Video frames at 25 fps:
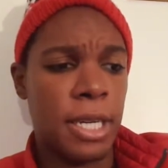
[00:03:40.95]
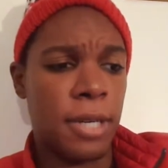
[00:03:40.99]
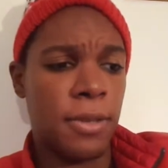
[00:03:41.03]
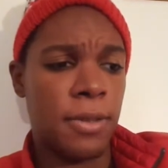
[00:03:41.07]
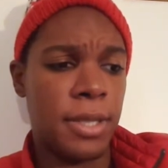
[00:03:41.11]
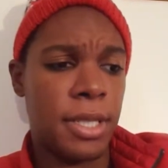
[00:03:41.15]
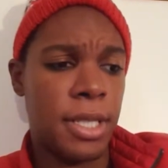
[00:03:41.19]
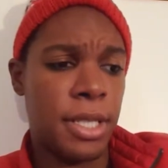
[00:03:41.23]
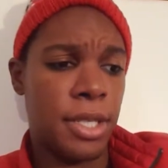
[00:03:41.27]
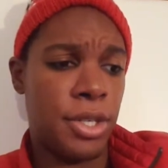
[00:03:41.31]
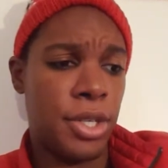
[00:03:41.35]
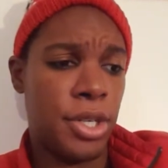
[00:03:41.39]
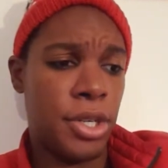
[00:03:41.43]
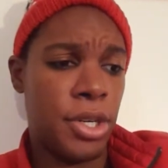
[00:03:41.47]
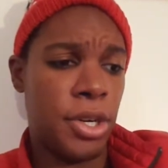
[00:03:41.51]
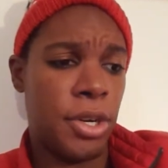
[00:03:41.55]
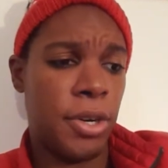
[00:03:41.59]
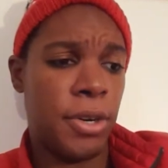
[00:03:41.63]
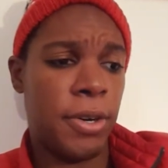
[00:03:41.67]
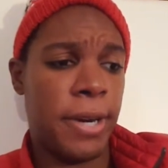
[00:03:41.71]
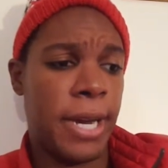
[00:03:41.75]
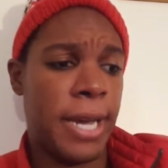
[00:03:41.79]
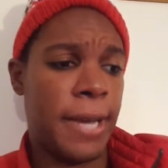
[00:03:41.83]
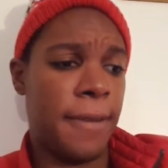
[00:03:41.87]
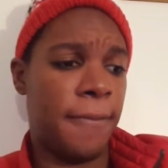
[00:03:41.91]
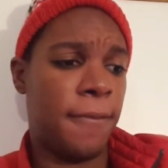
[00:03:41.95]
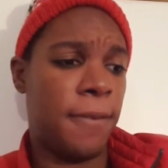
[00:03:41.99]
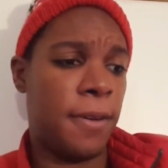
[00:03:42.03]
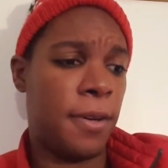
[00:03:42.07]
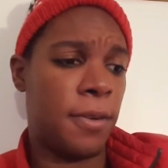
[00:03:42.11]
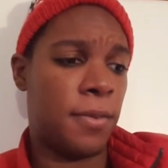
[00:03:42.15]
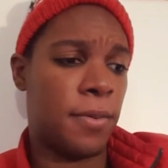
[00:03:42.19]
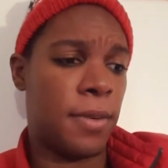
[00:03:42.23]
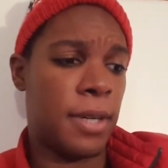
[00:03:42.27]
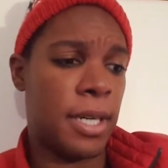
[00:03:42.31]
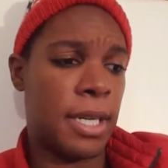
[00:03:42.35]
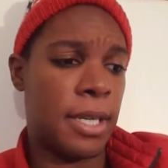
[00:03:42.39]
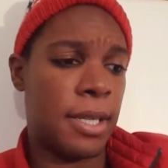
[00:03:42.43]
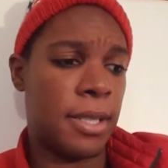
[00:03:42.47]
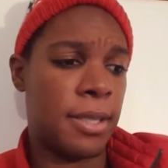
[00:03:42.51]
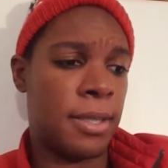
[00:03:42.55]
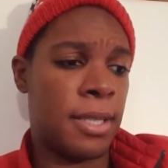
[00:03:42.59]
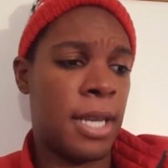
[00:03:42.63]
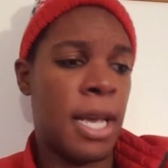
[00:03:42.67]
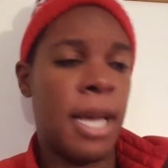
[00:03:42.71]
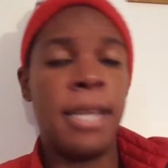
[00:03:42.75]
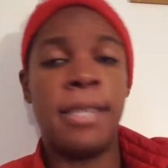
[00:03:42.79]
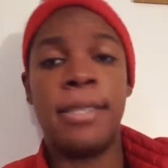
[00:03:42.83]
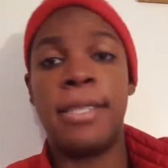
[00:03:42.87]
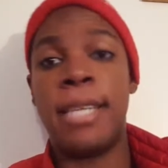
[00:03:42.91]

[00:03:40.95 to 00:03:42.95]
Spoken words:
I wasn't sure if it was